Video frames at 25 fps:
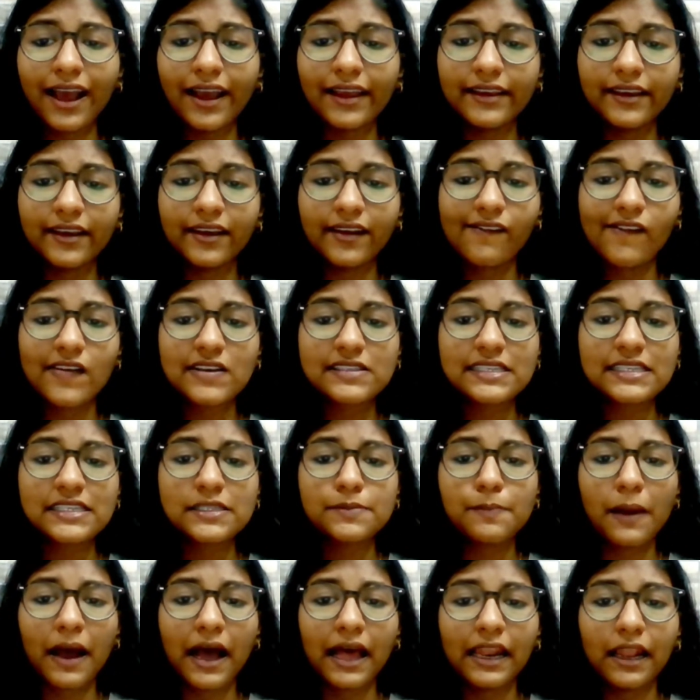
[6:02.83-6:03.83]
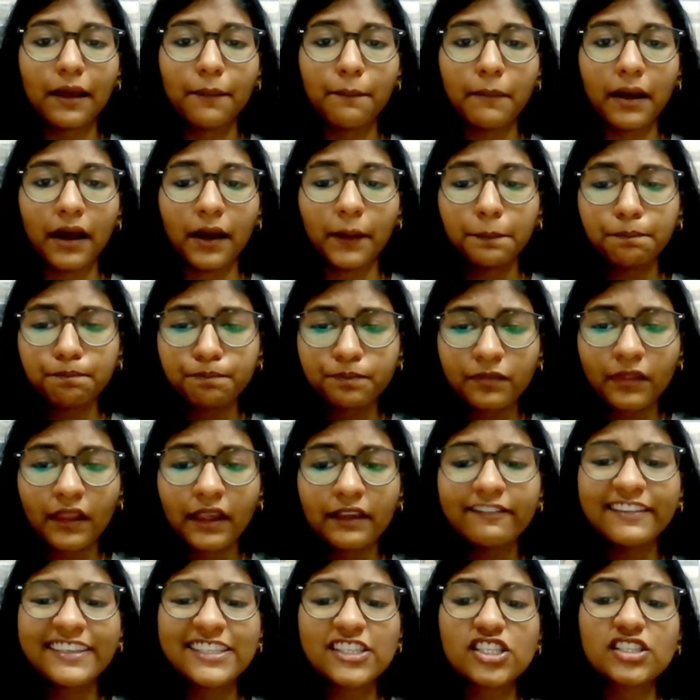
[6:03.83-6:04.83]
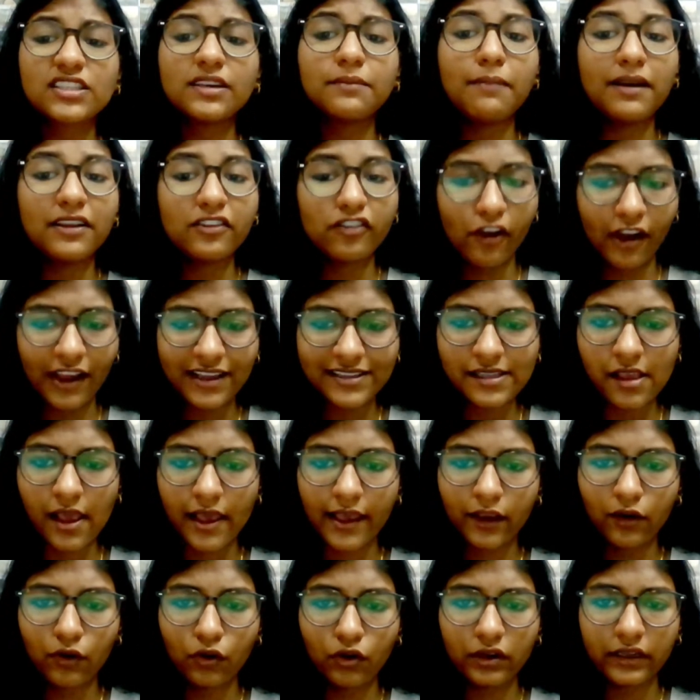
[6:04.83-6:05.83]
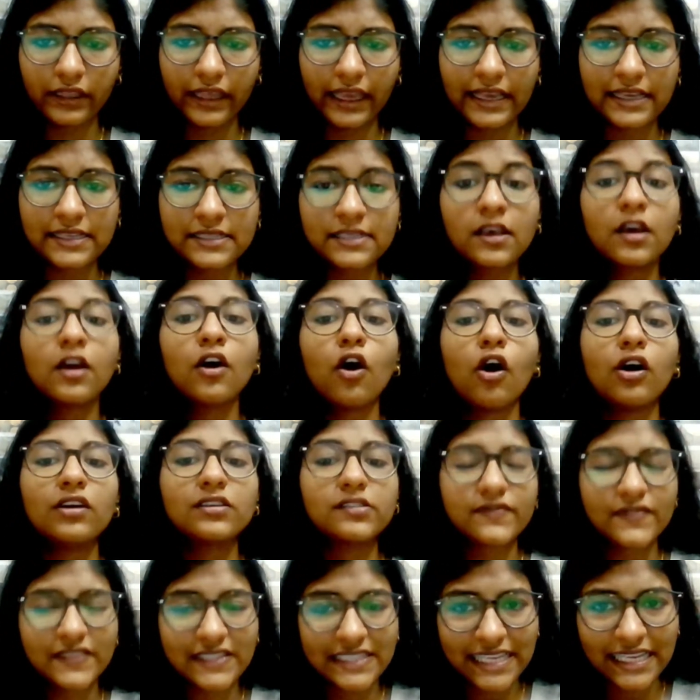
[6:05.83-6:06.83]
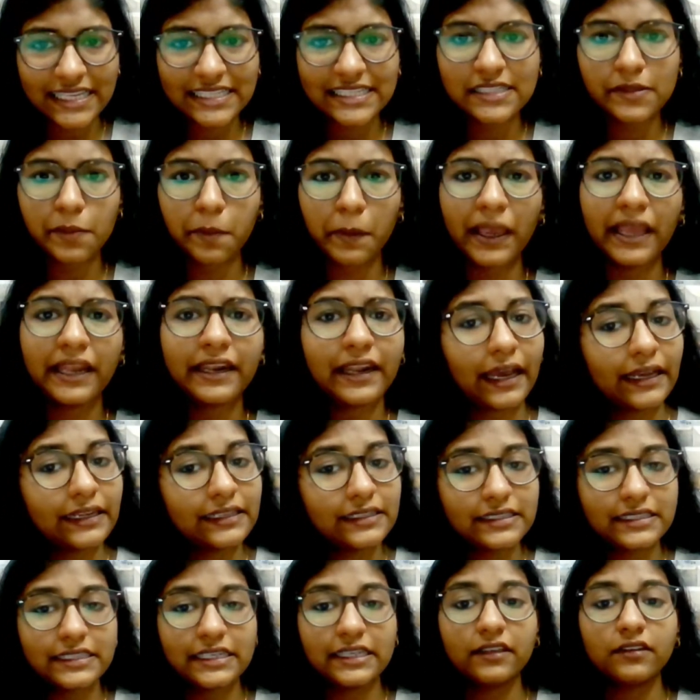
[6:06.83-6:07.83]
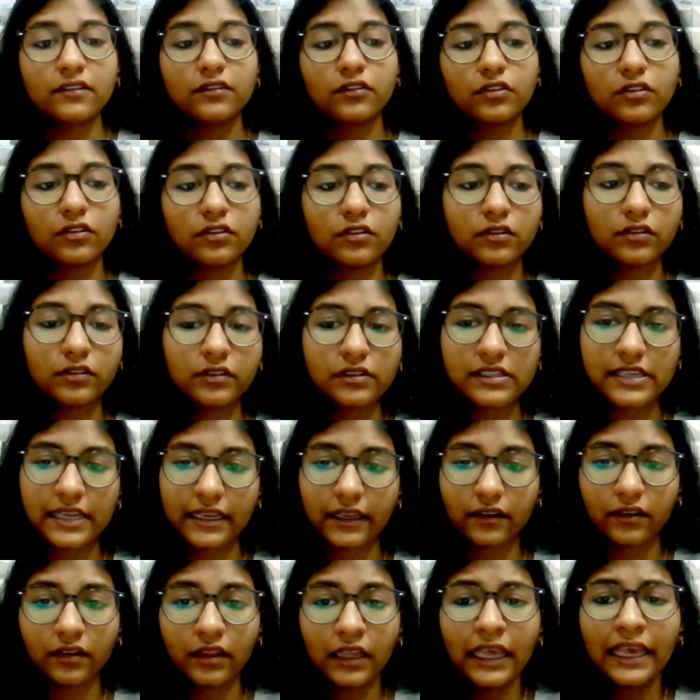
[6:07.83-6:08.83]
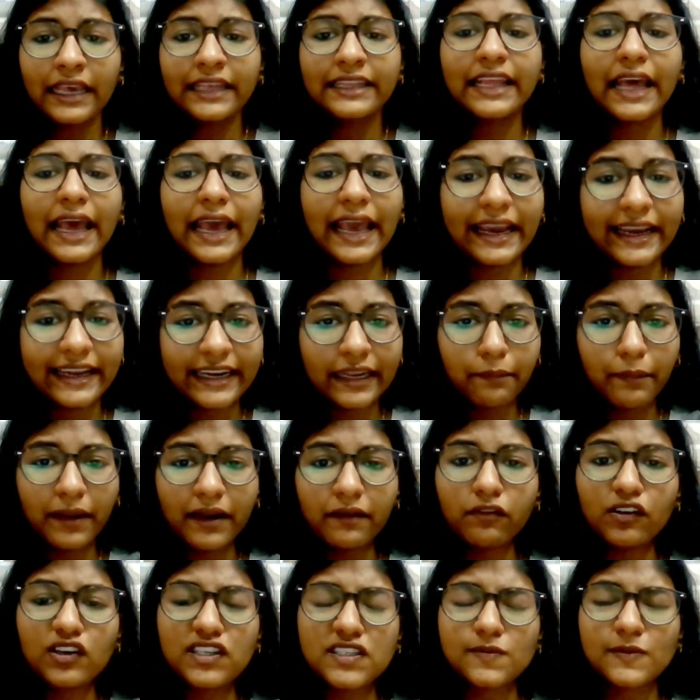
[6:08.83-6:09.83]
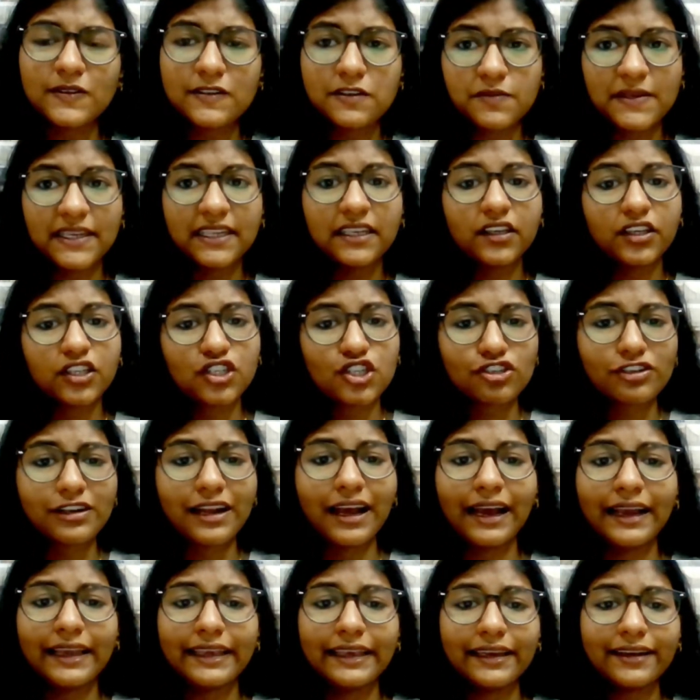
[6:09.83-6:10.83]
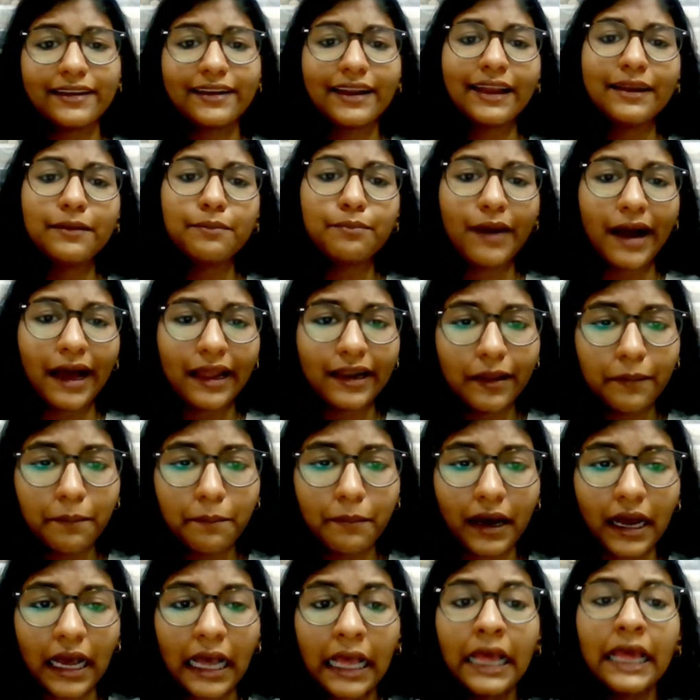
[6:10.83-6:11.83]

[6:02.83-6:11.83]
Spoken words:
Iyer versus Balamma, which is a Madras High Court case on 6th May 1910. The agreement was between Krishna Iyer and Balamma.